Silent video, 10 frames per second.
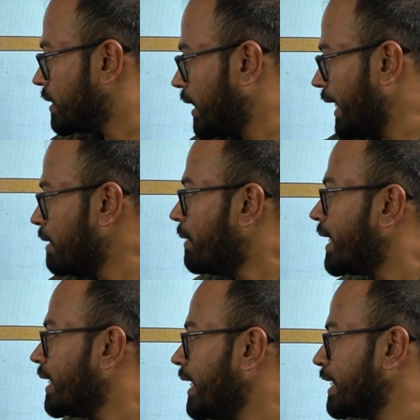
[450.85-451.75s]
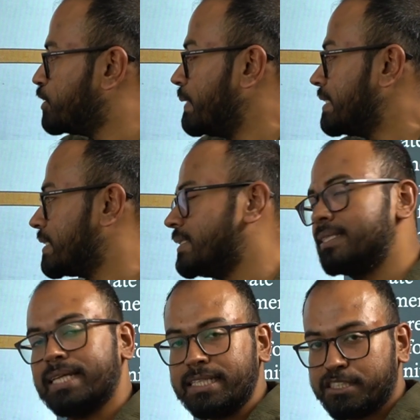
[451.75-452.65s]
The mRNA is being
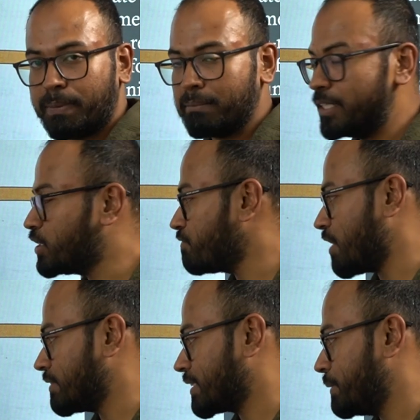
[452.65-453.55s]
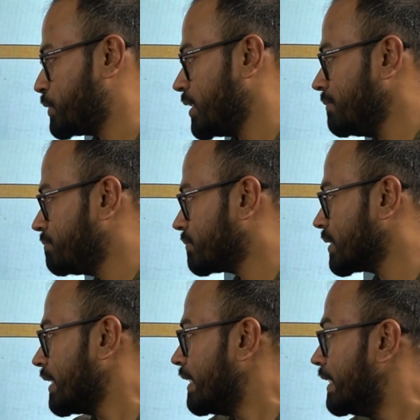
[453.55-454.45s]
synthesized by means of transcription,
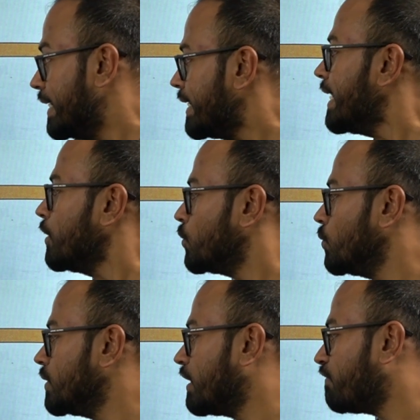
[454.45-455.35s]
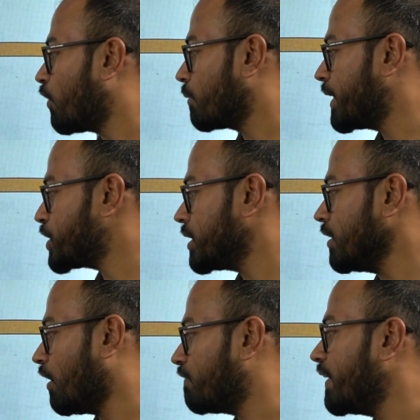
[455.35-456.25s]
leading to the formation
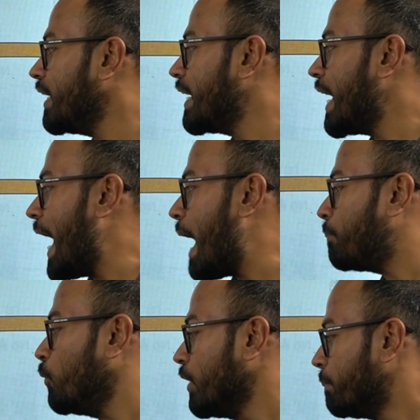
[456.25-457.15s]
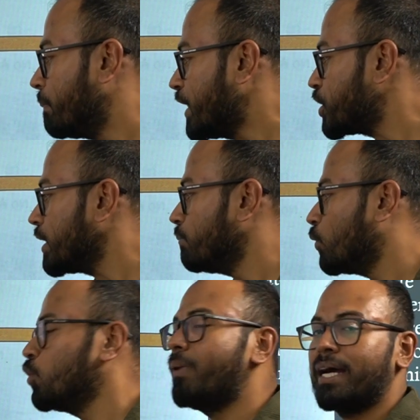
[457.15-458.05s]
of a aporepressor
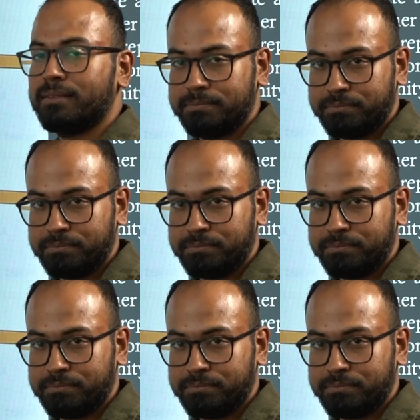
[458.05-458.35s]
monomer.